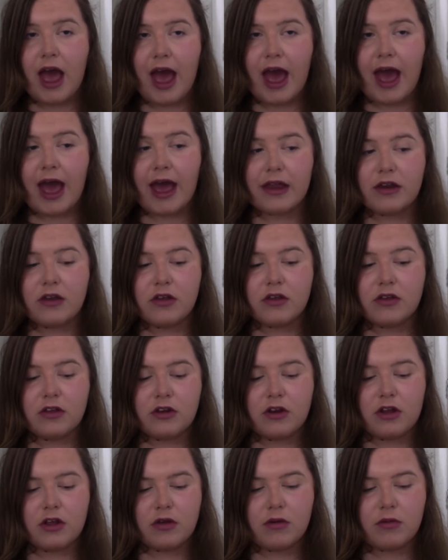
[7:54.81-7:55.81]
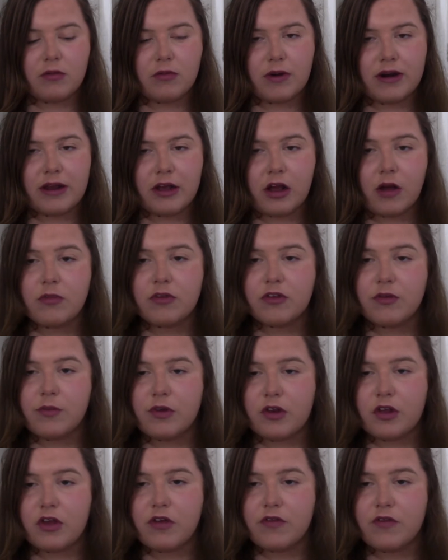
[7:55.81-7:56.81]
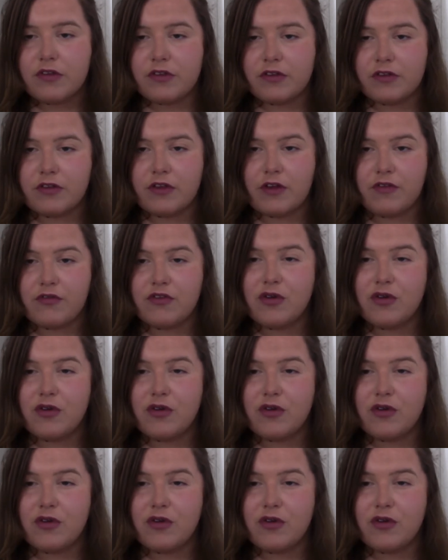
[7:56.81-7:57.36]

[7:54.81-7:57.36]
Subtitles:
And, you know, when it comes to manoeuvres and stuff,